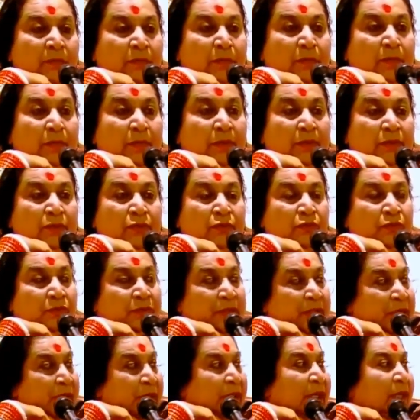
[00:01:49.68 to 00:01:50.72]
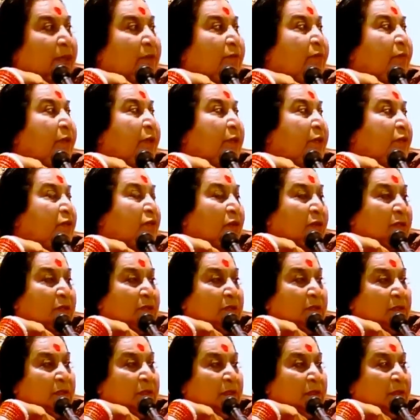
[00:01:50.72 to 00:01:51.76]
People should see that we are
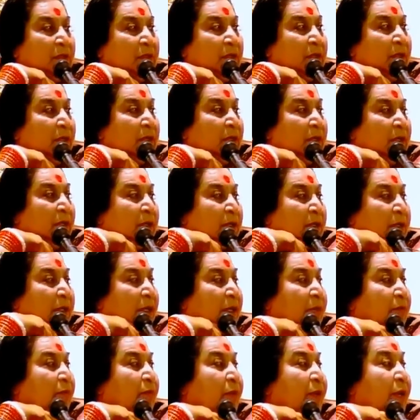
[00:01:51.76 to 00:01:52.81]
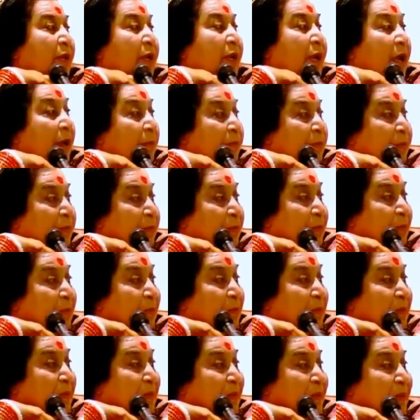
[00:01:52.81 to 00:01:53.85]
joyous, that we are happy
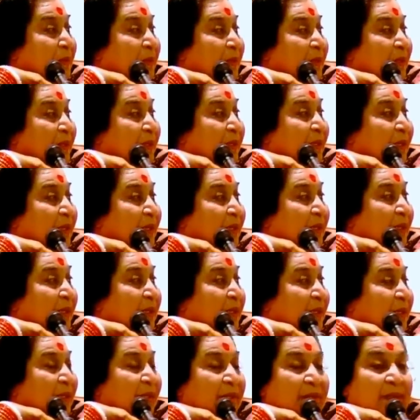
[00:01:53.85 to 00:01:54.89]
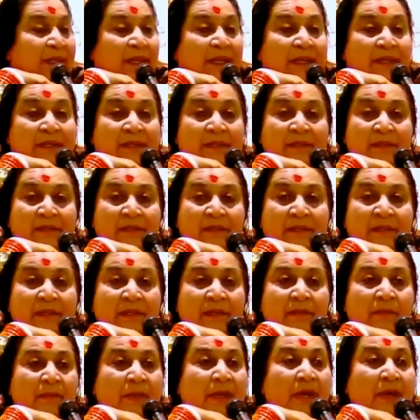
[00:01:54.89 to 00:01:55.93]
people, that
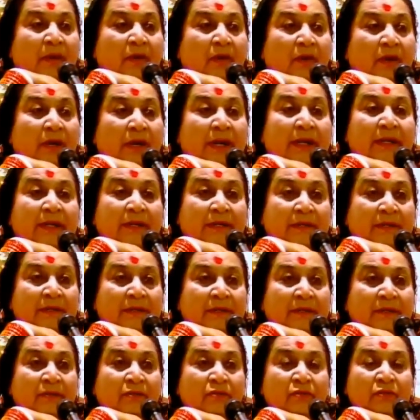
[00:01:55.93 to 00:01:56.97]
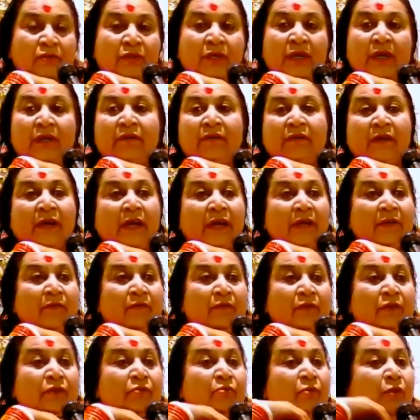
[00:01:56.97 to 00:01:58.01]
we are not like others who start crying
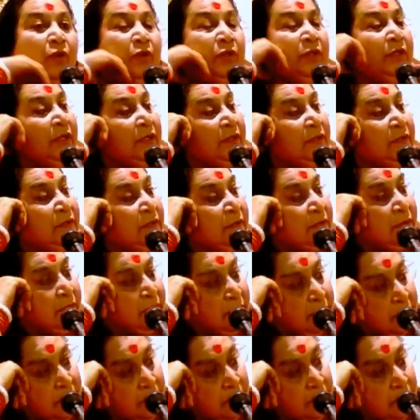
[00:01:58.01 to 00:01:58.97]
for small things.